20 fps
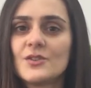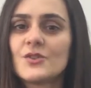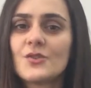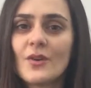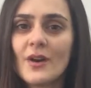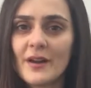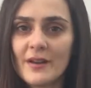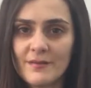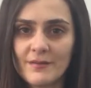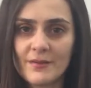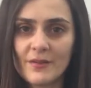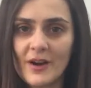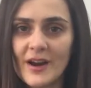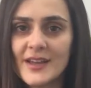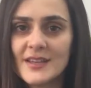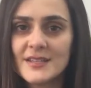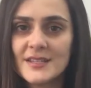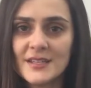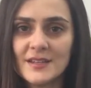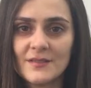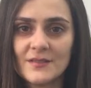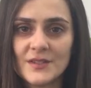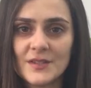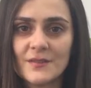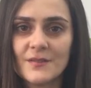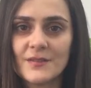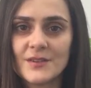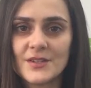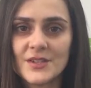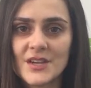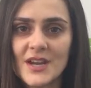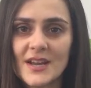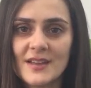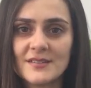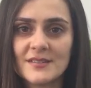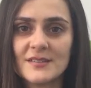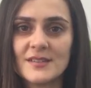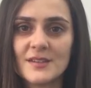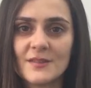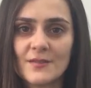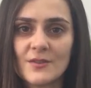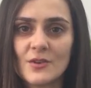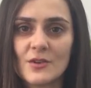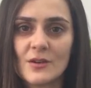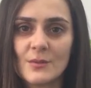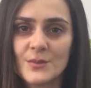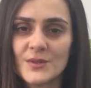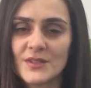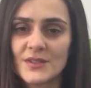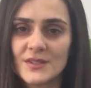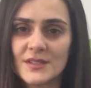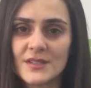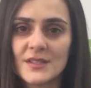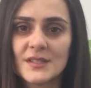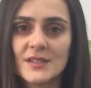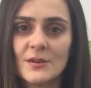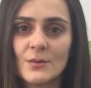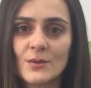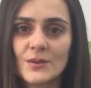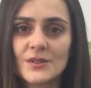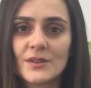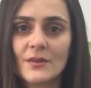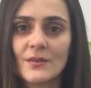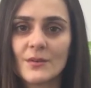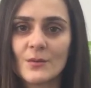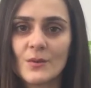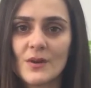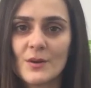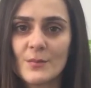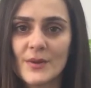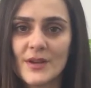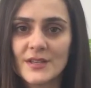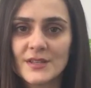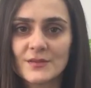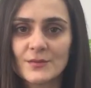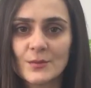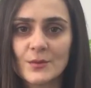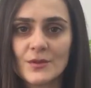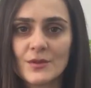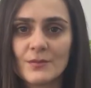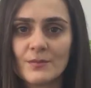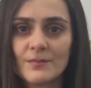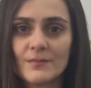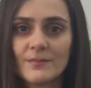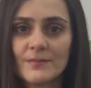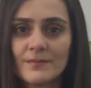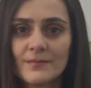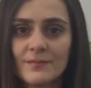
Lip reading: try a variety of different chairs and different options to see what's going to work best for them.